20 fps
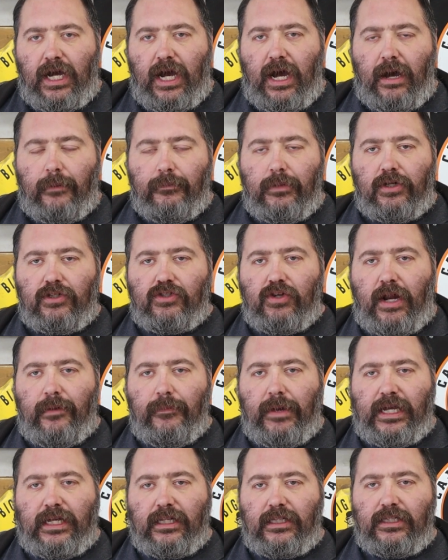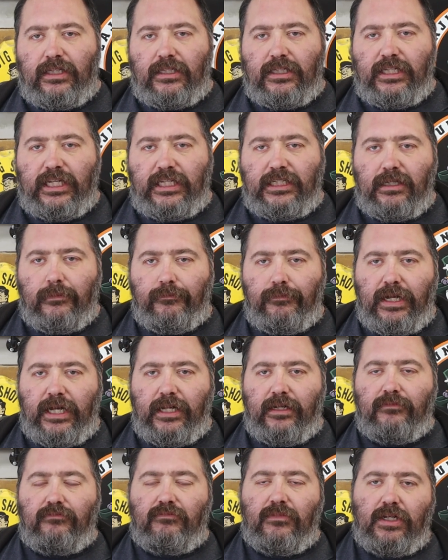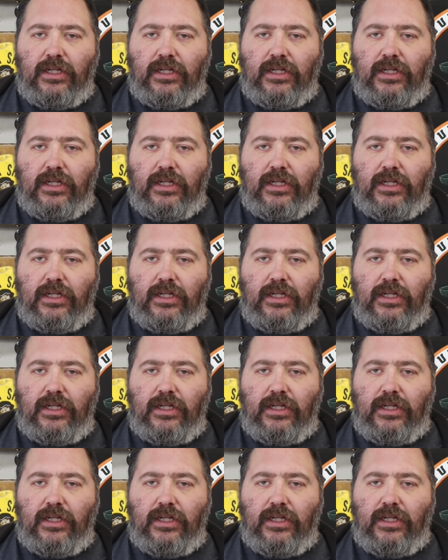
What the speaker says: I'm going to try to make a decent bit.